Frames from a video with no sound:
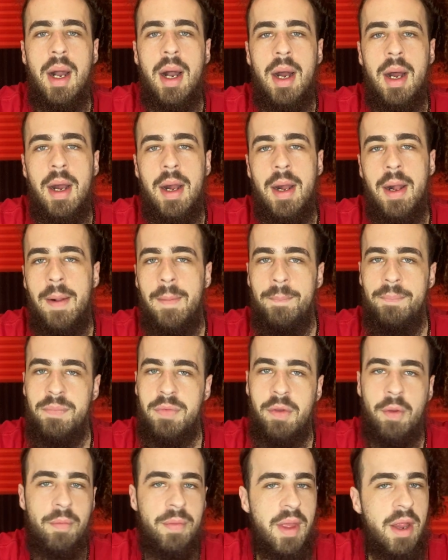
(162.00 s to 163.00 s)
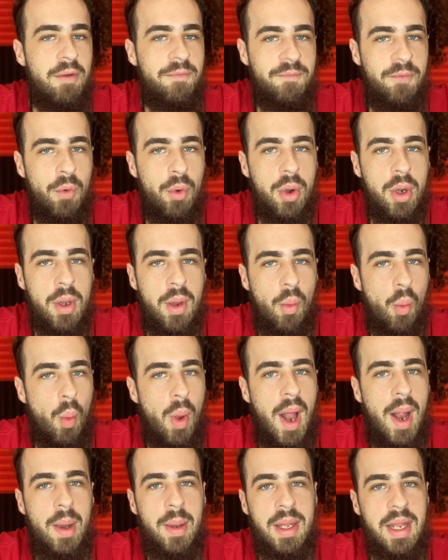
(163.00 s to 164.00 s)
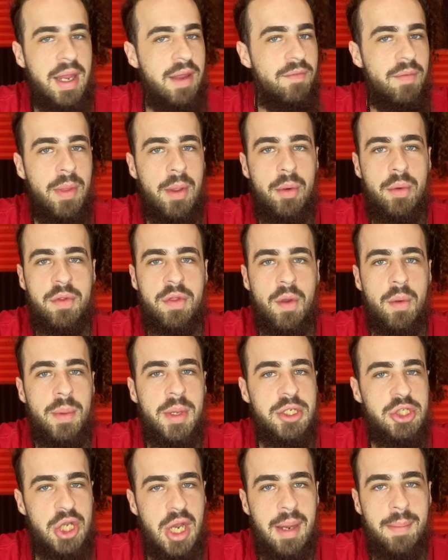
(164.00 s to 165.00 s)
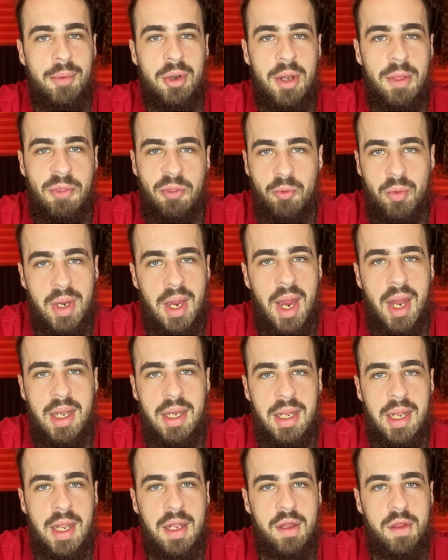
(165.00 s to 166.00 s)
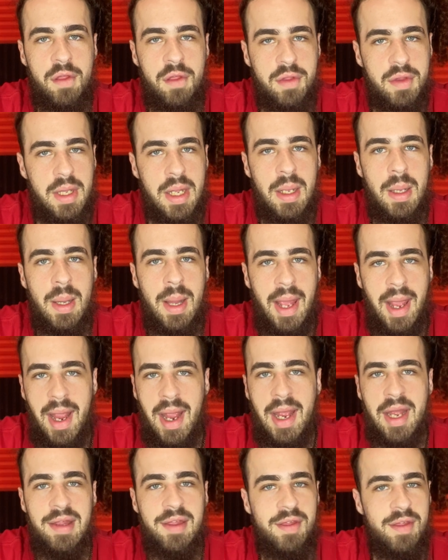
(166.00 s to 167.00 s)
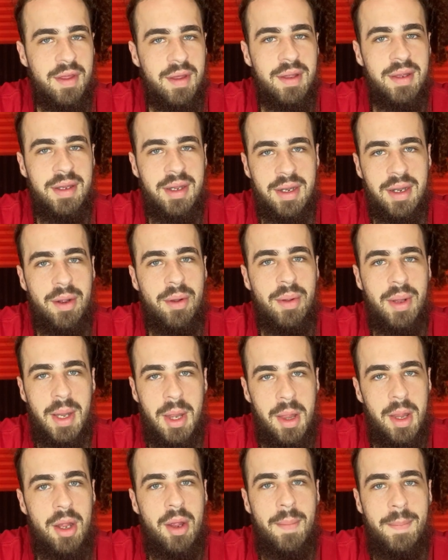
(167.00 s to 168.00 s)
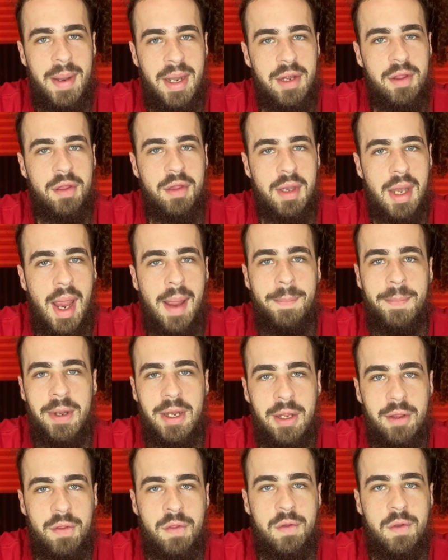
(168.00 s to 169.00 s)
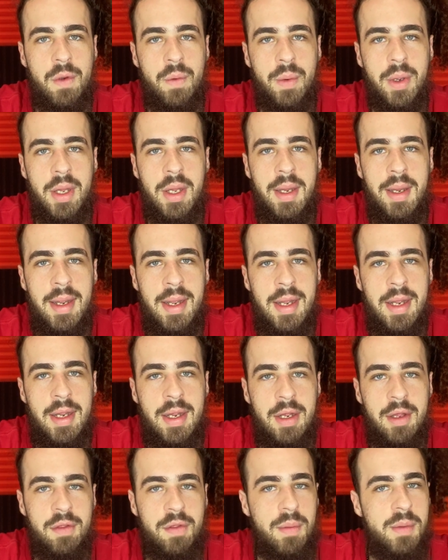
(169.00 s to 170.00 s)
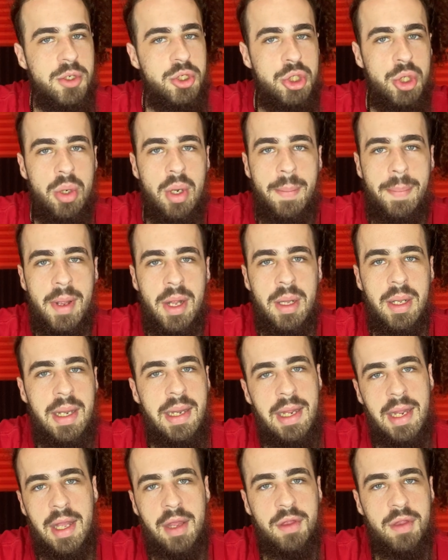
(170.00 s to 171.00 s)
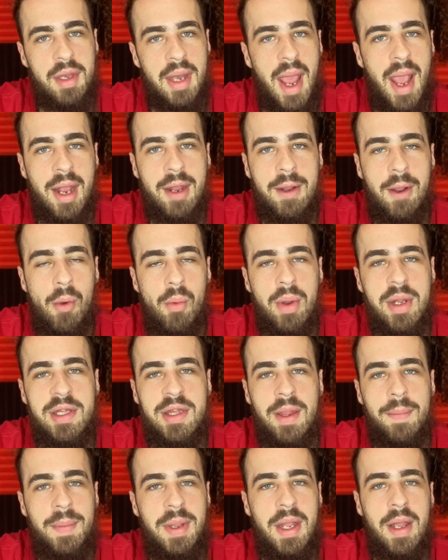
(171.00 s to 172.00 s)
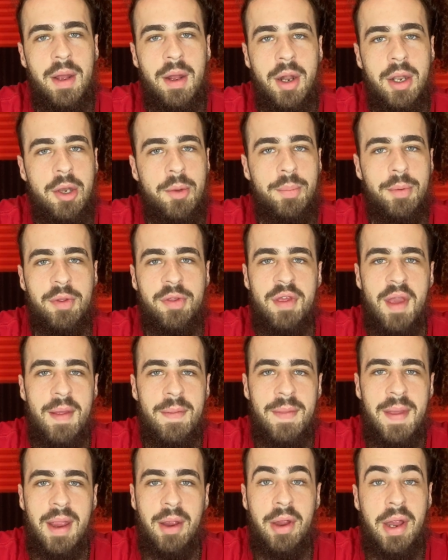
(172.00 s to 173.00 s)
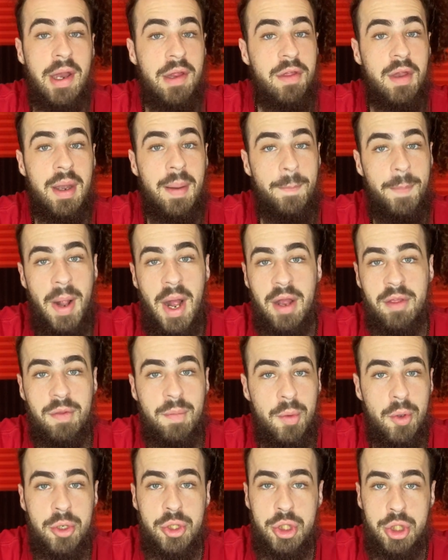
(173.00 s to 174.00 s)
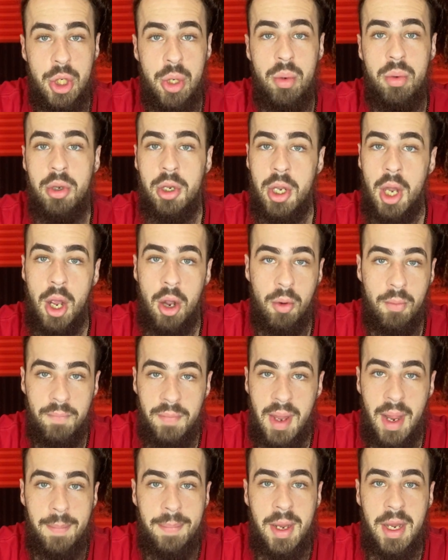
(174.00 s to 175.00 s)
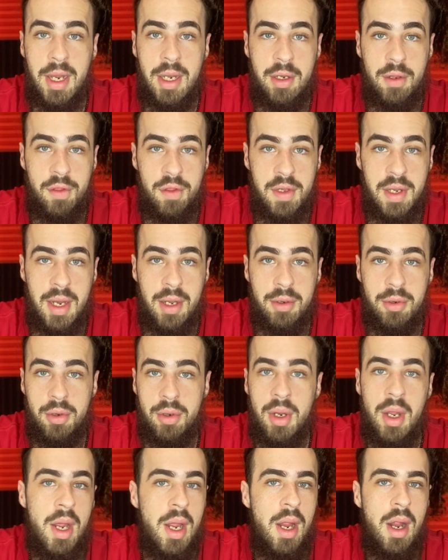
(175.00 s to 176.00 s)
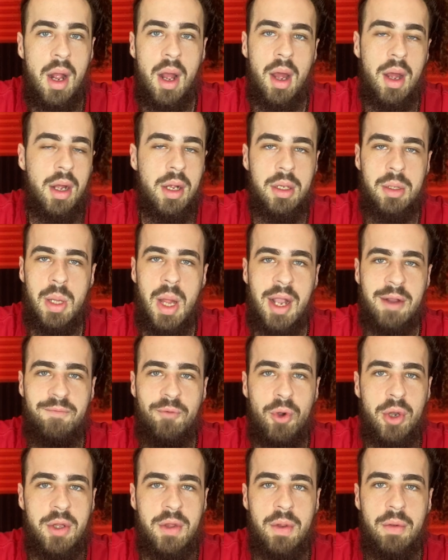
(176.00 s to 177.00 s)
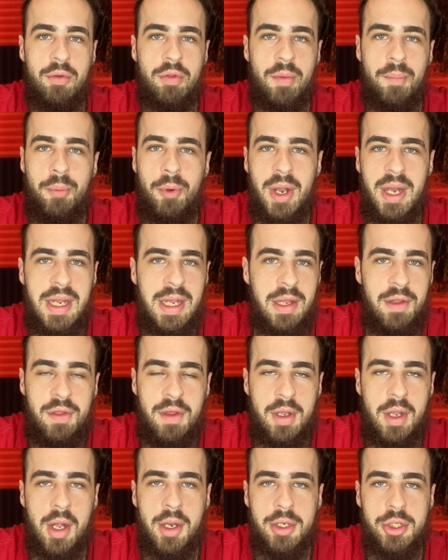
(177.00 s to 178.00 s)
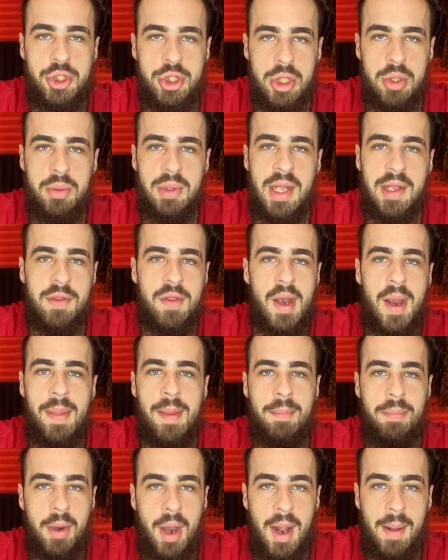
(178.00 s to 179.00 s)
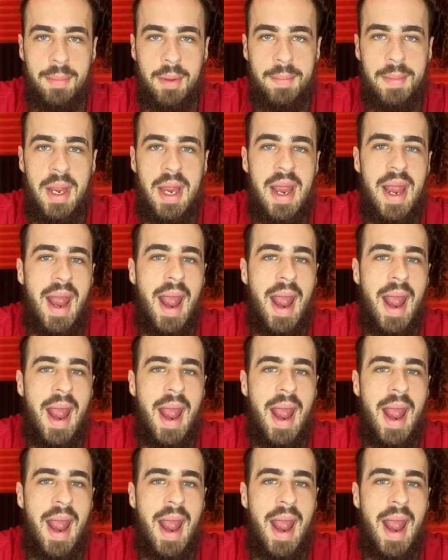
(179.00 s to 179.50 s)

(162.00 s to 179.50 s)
Uh, so therefore, while even though it's only chambered in 380, it still has, you know, a little bit of snappiness to it. So the shootability is not going to be 100% there. Is it impossible to shoot? No, not by any standard. Uh, Glock 42 is a pretty easy gun to shoot. That's not the problem.